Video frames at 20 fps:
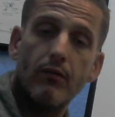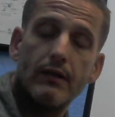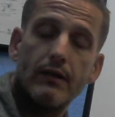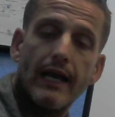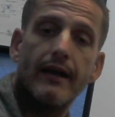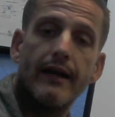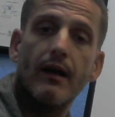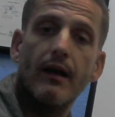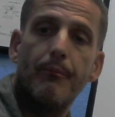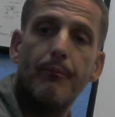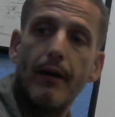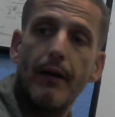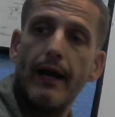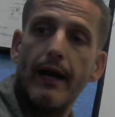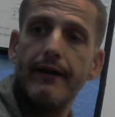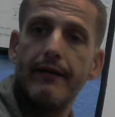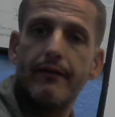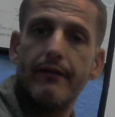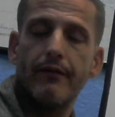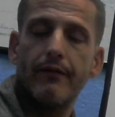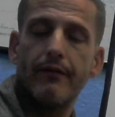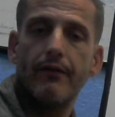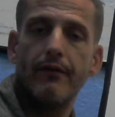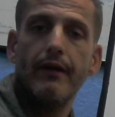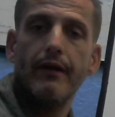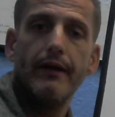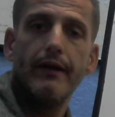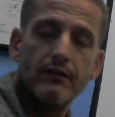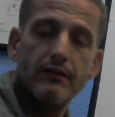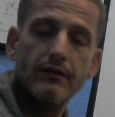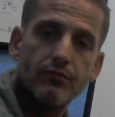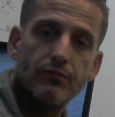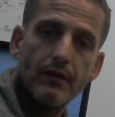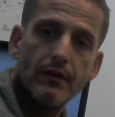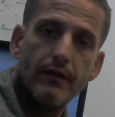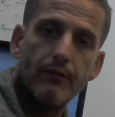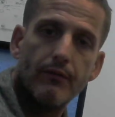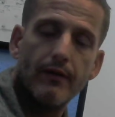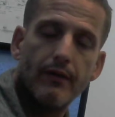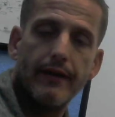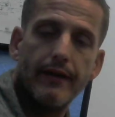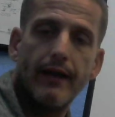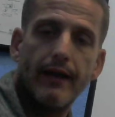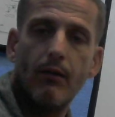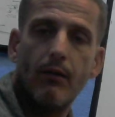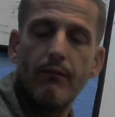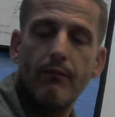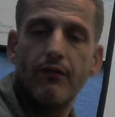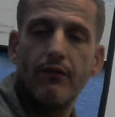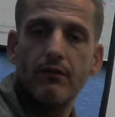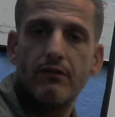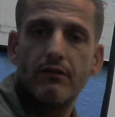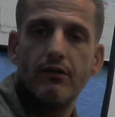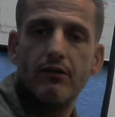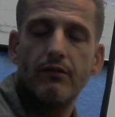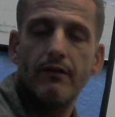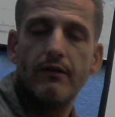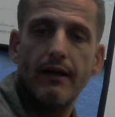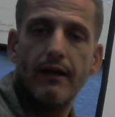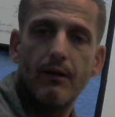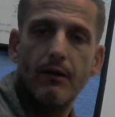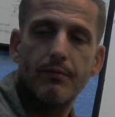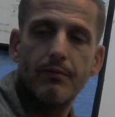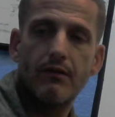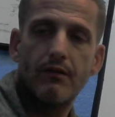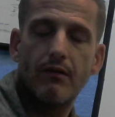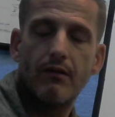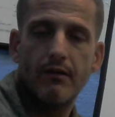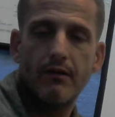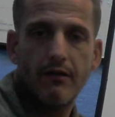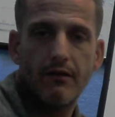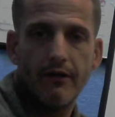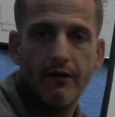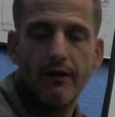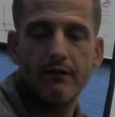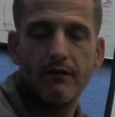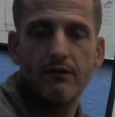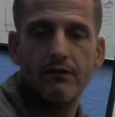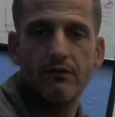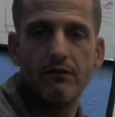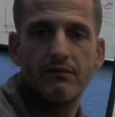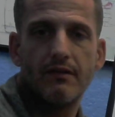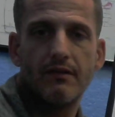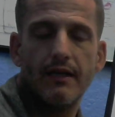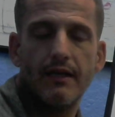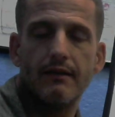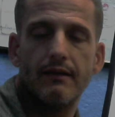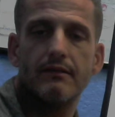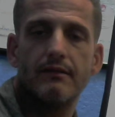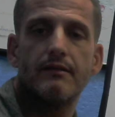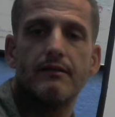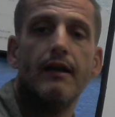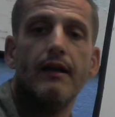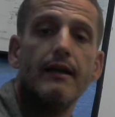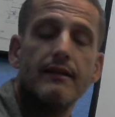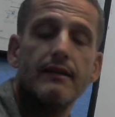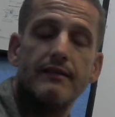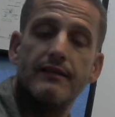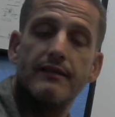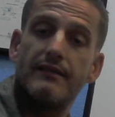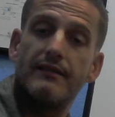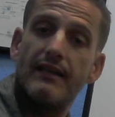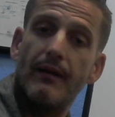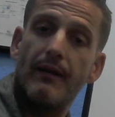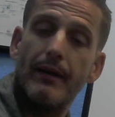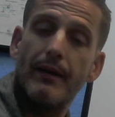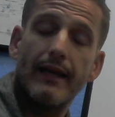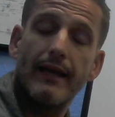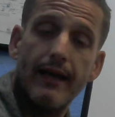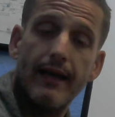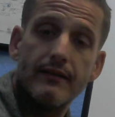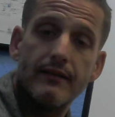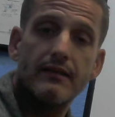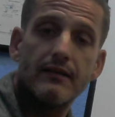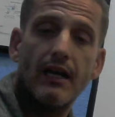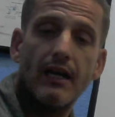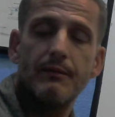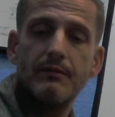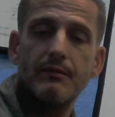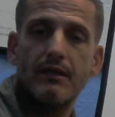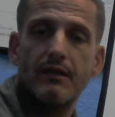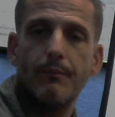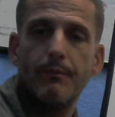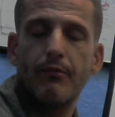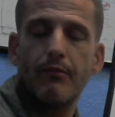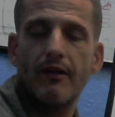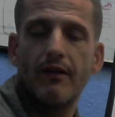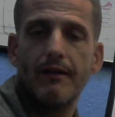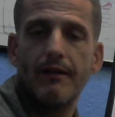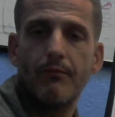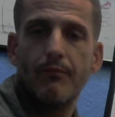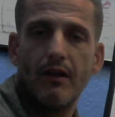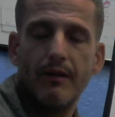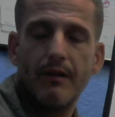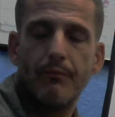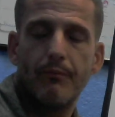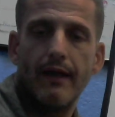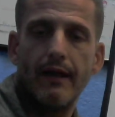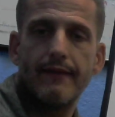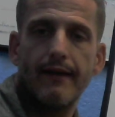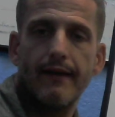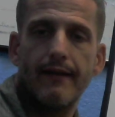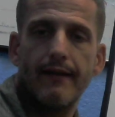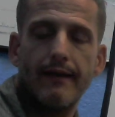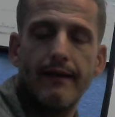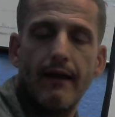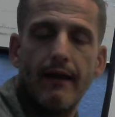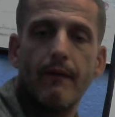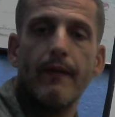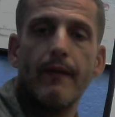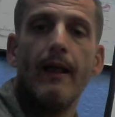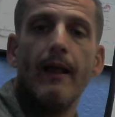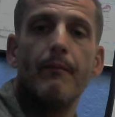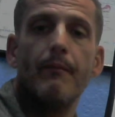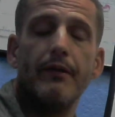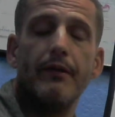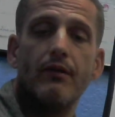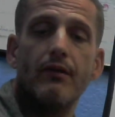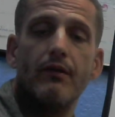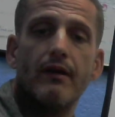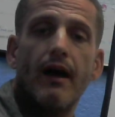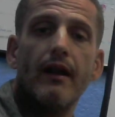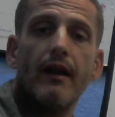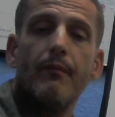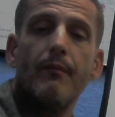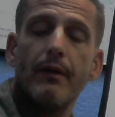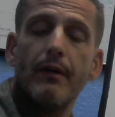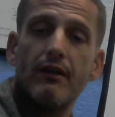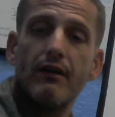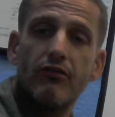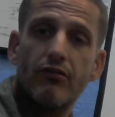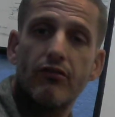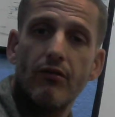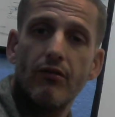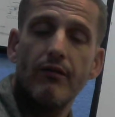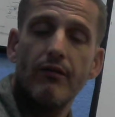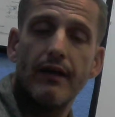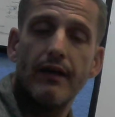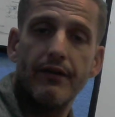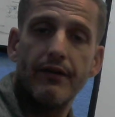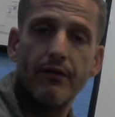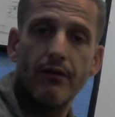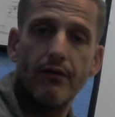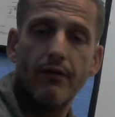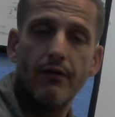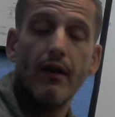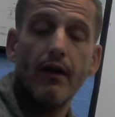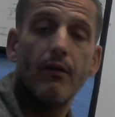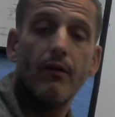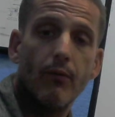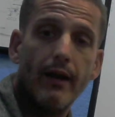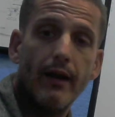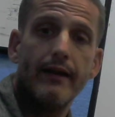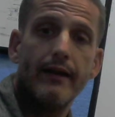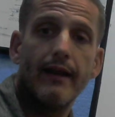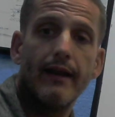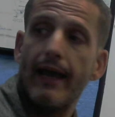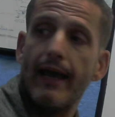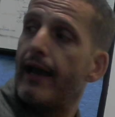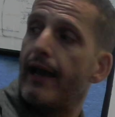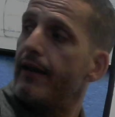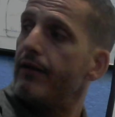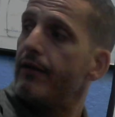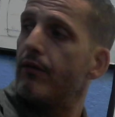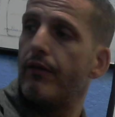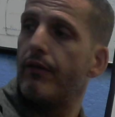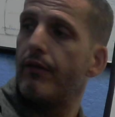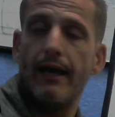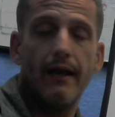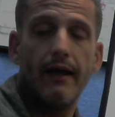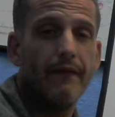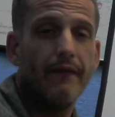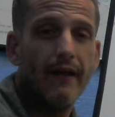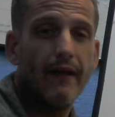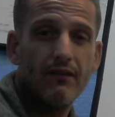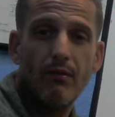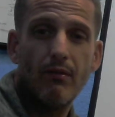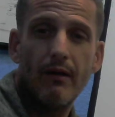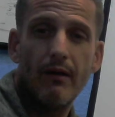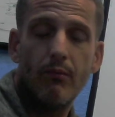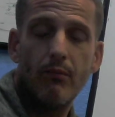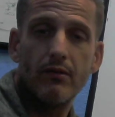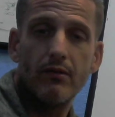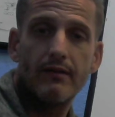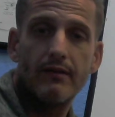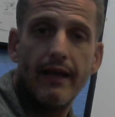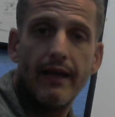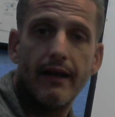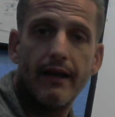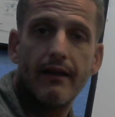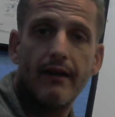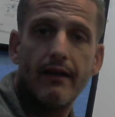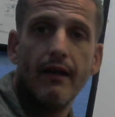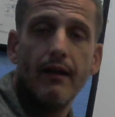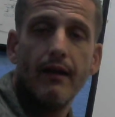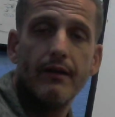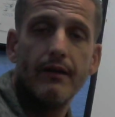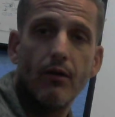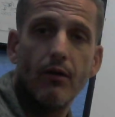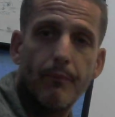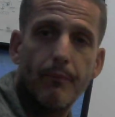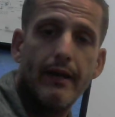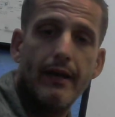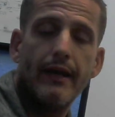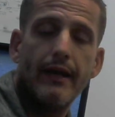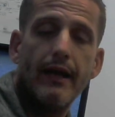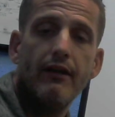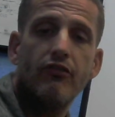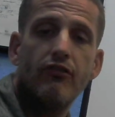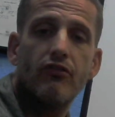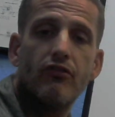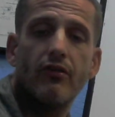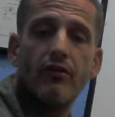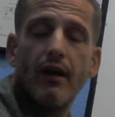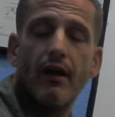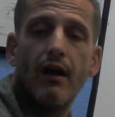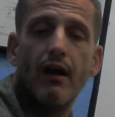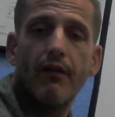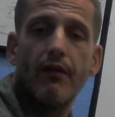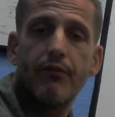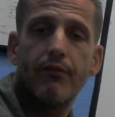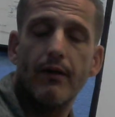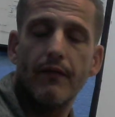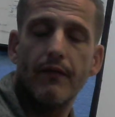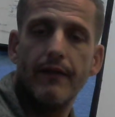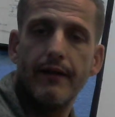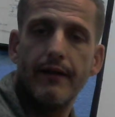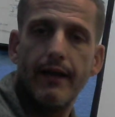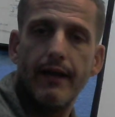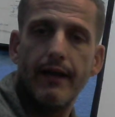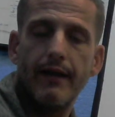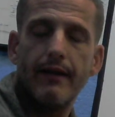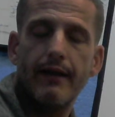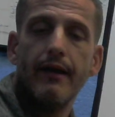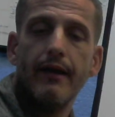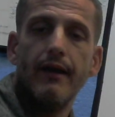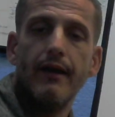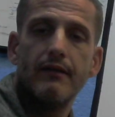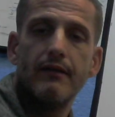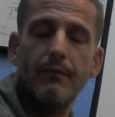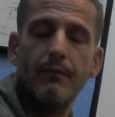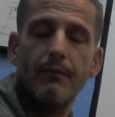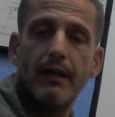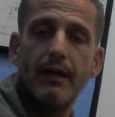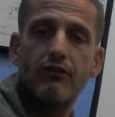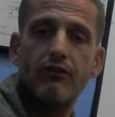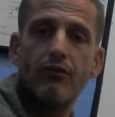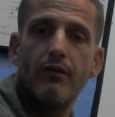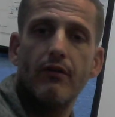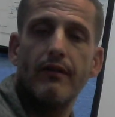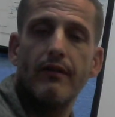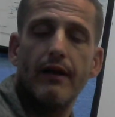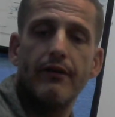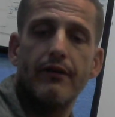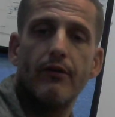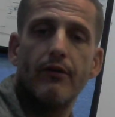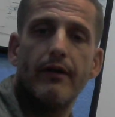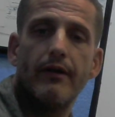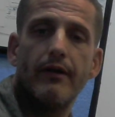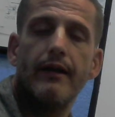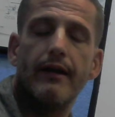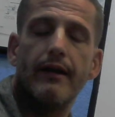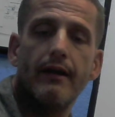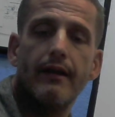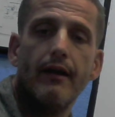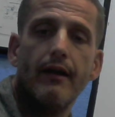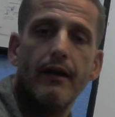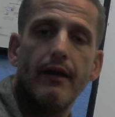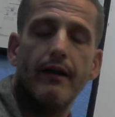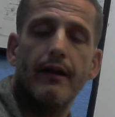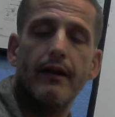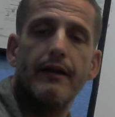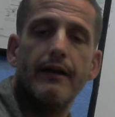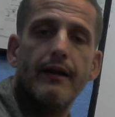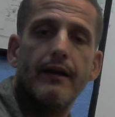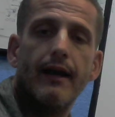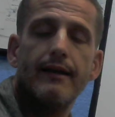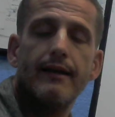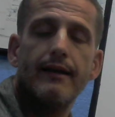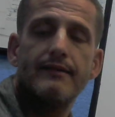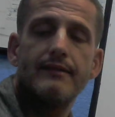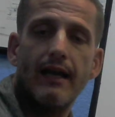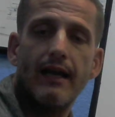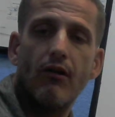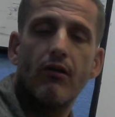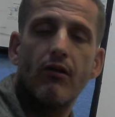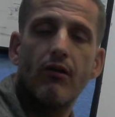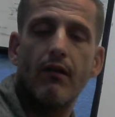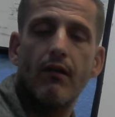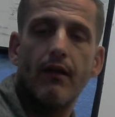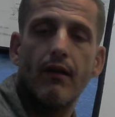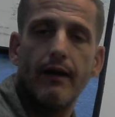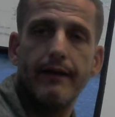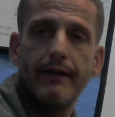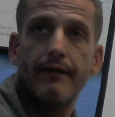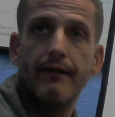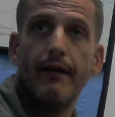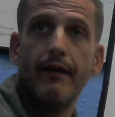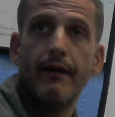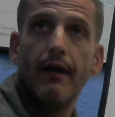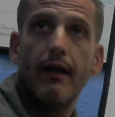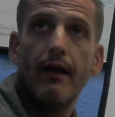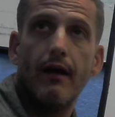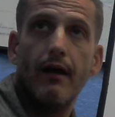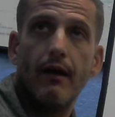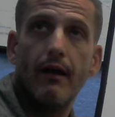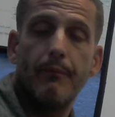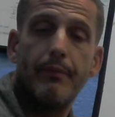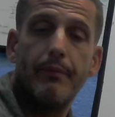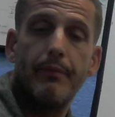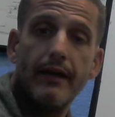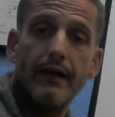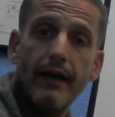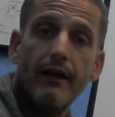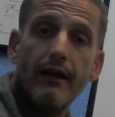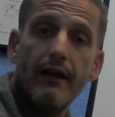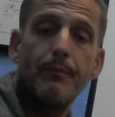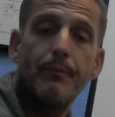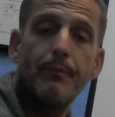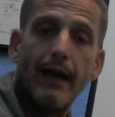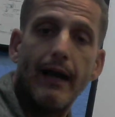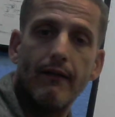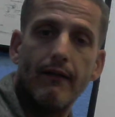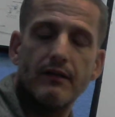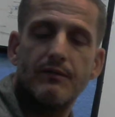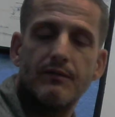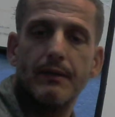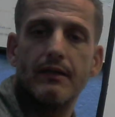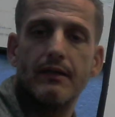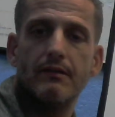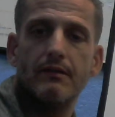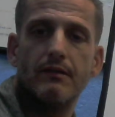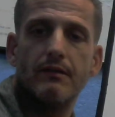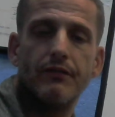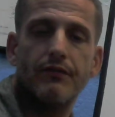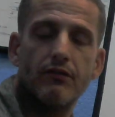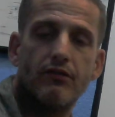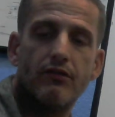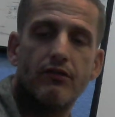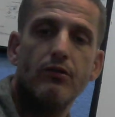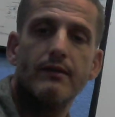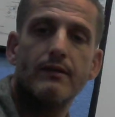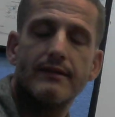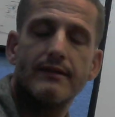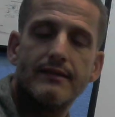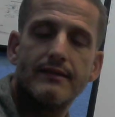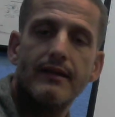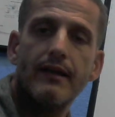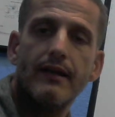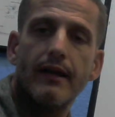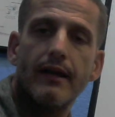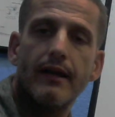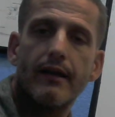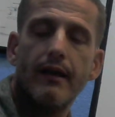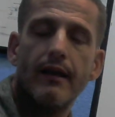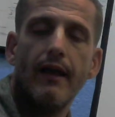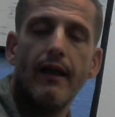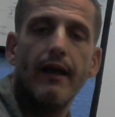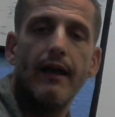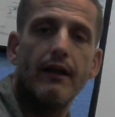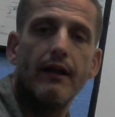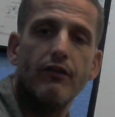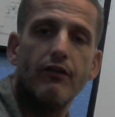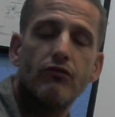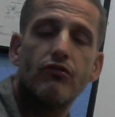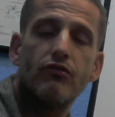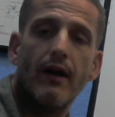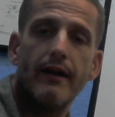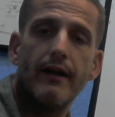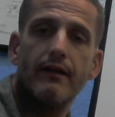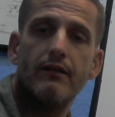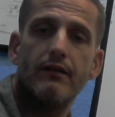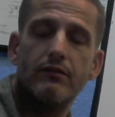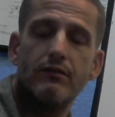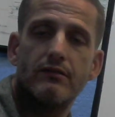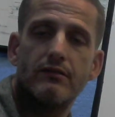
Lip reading: Getting a binder is really, really helpful too, to help clear out those things. Systemic enzymes could really, really break that down. But you got to make sure that you're ready to handle that. And that's why we'll take your pH throughout the day to make sure that you're in a nice alkaline pH balance, because if you're too acidic and you try to do